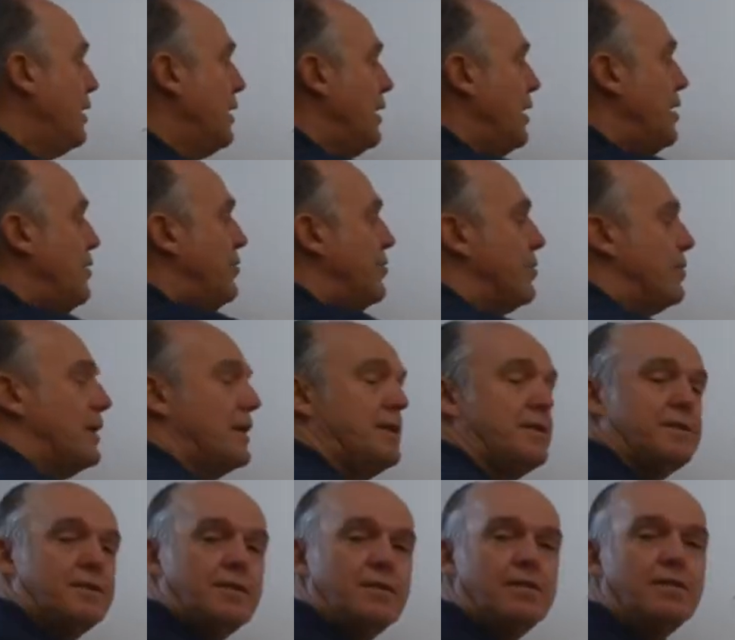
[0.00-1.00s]

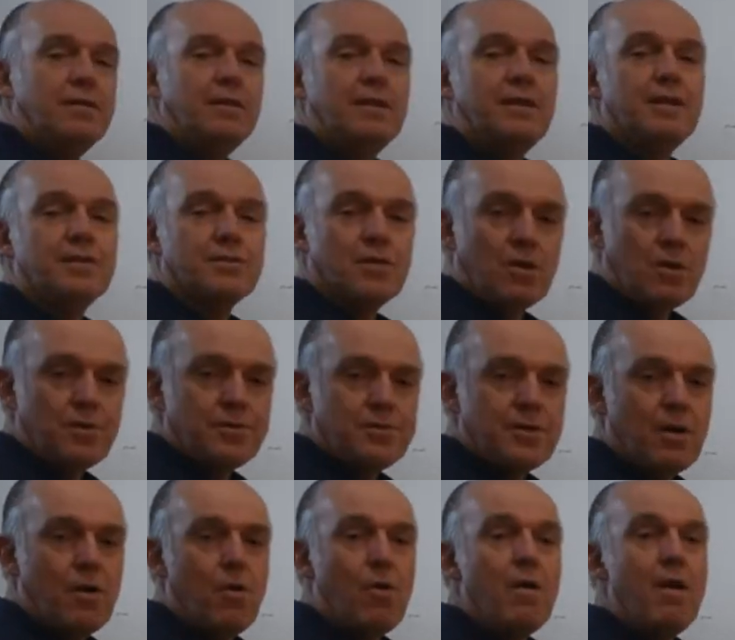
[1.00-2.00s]
Information is
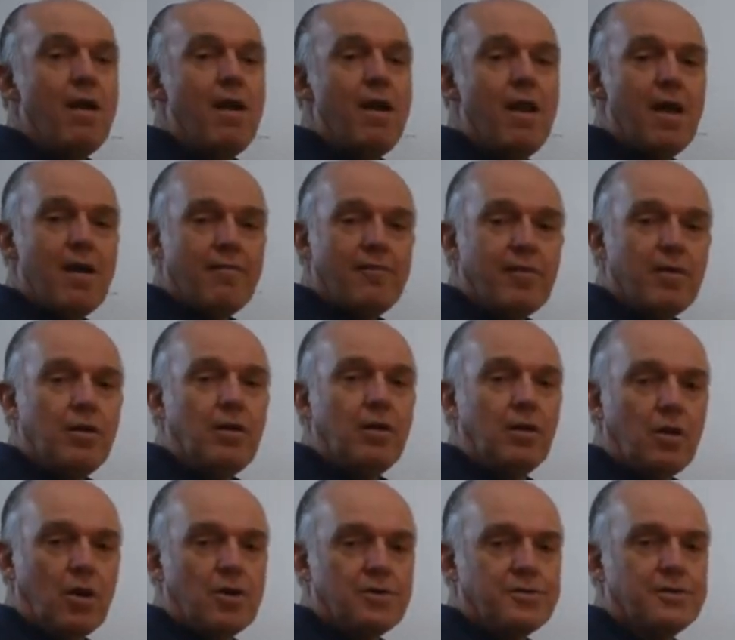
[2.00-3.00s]
also never
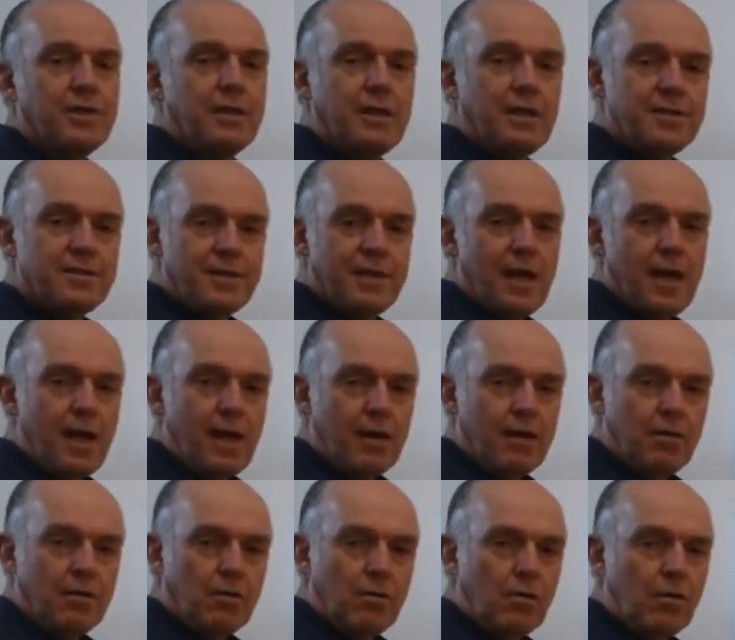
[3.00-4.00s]
lost. It is
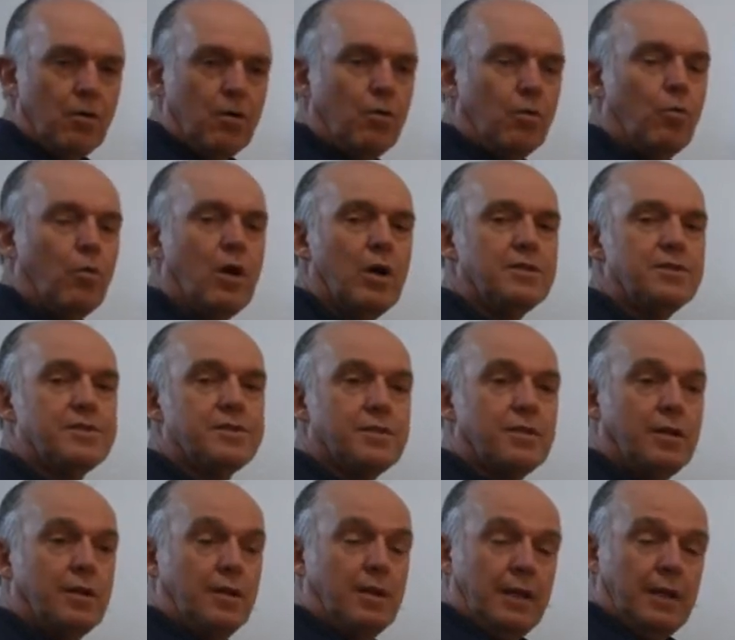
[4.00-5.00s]
there.
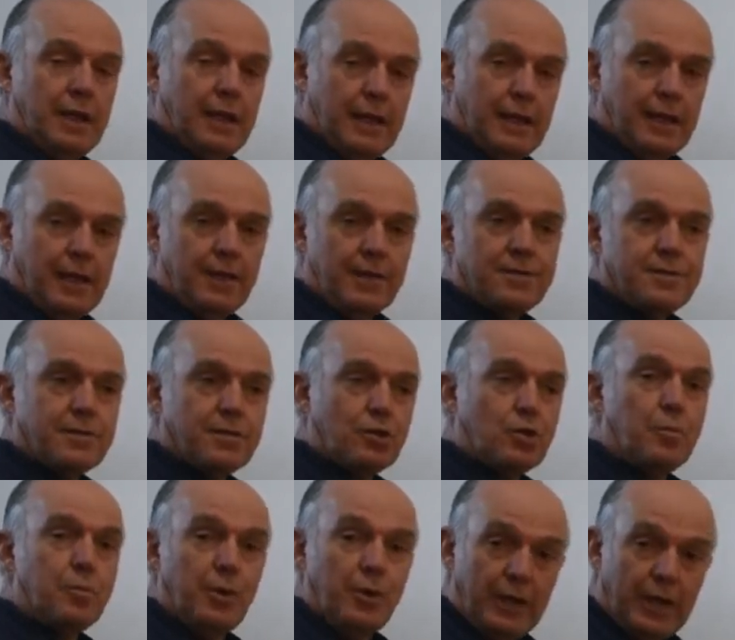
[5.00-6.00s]
Once it is
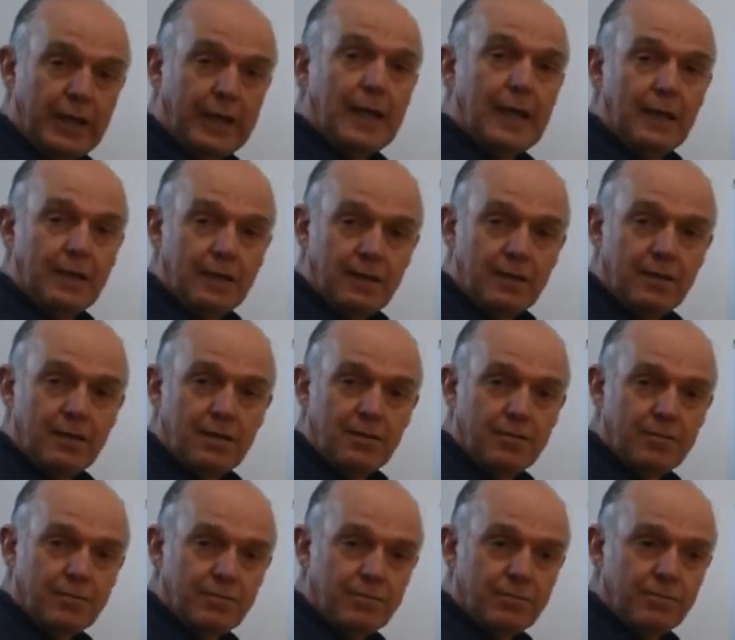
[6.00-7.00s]
communicated,
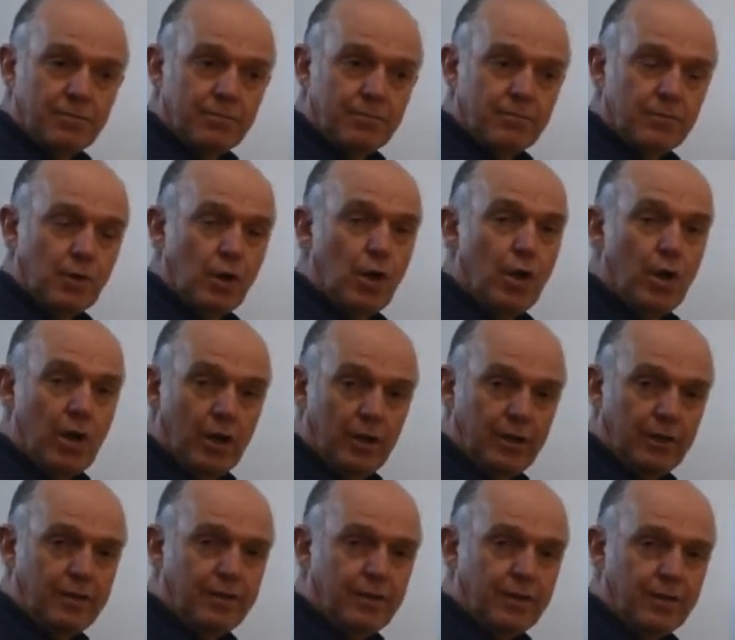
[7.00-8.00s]

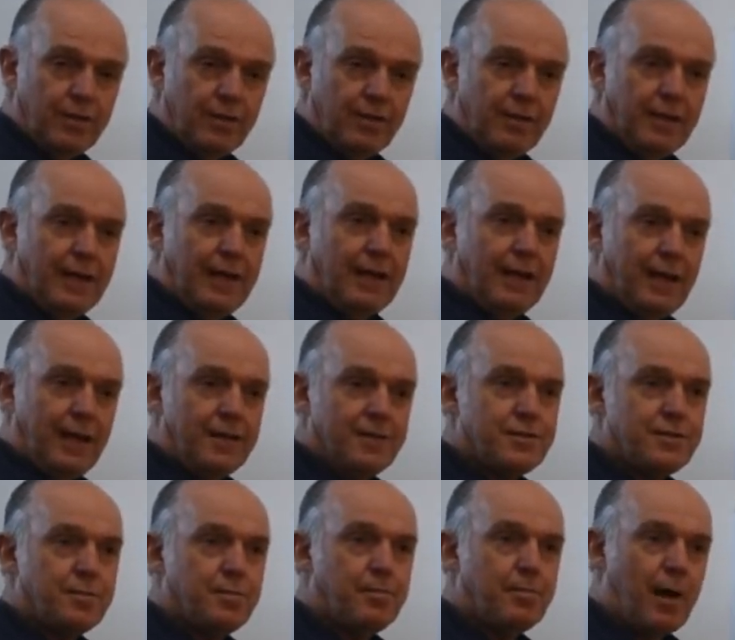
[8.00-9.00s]
learned, it
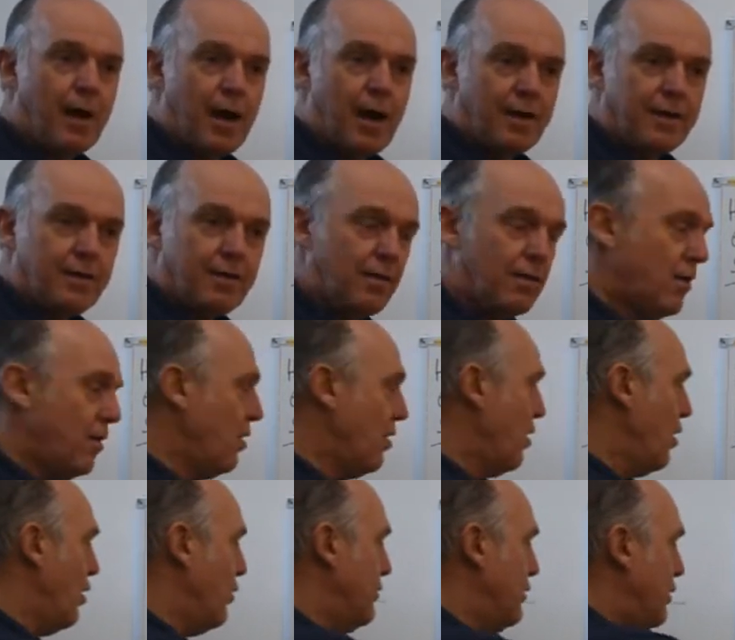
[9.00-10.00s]
is part
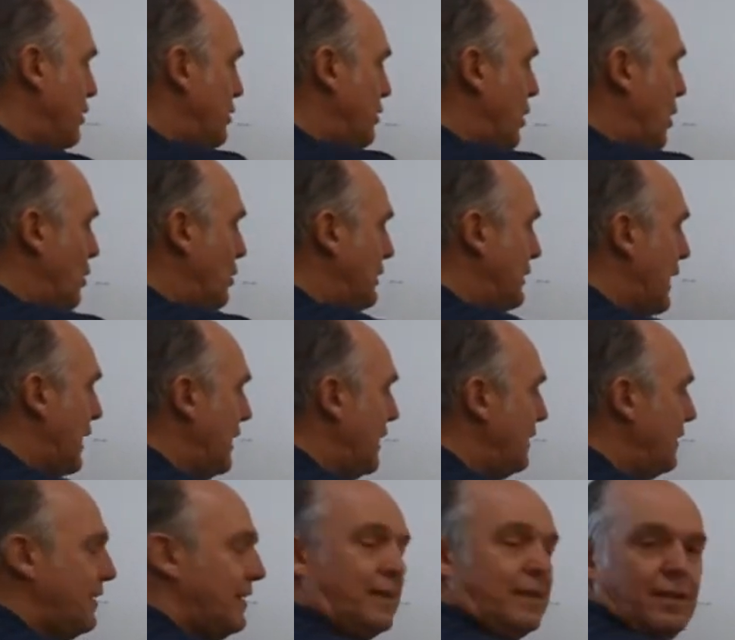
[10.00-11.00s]
of the
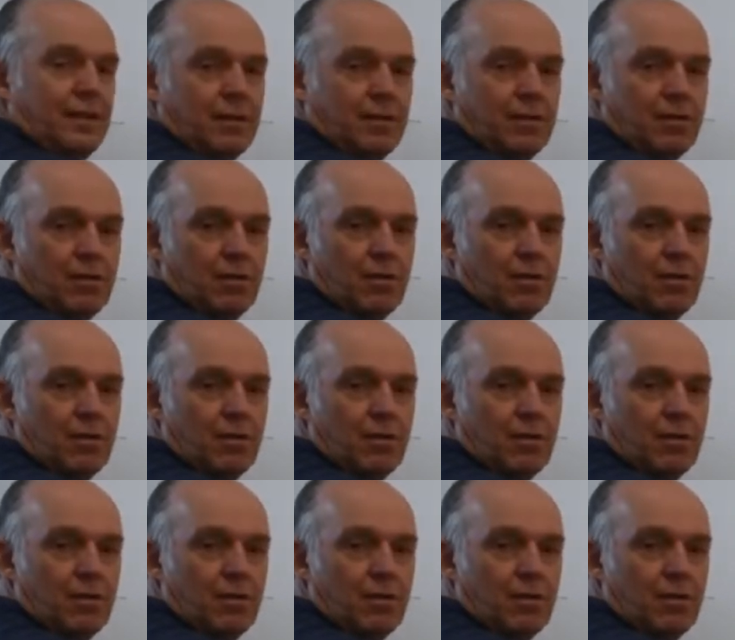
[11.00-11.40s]
totality